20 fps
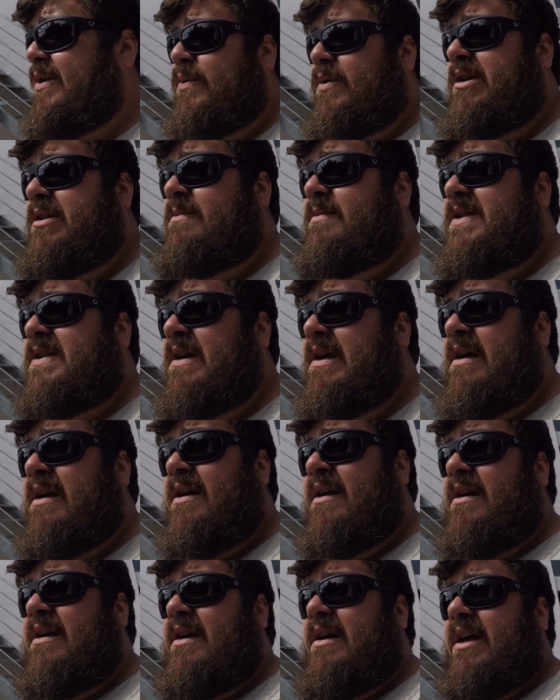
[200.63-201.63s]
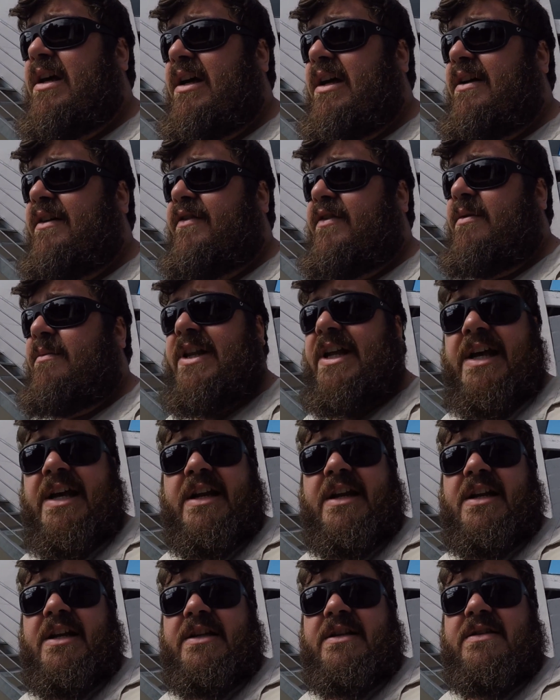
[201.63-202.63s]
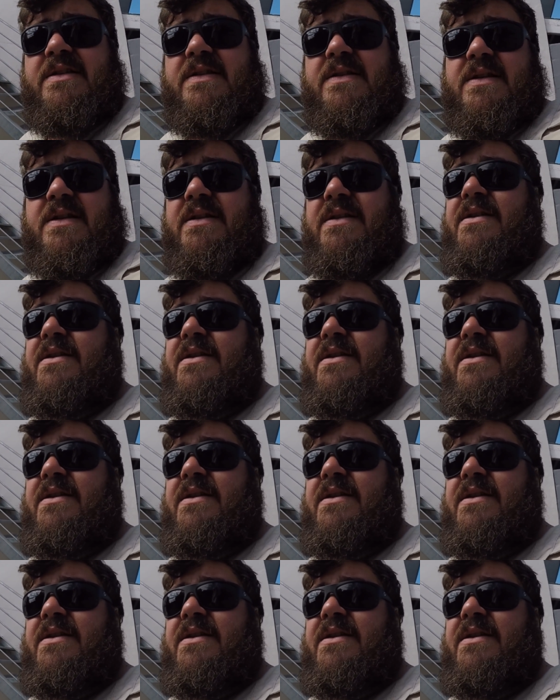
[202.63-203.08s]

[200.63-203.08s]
worms from the annelids.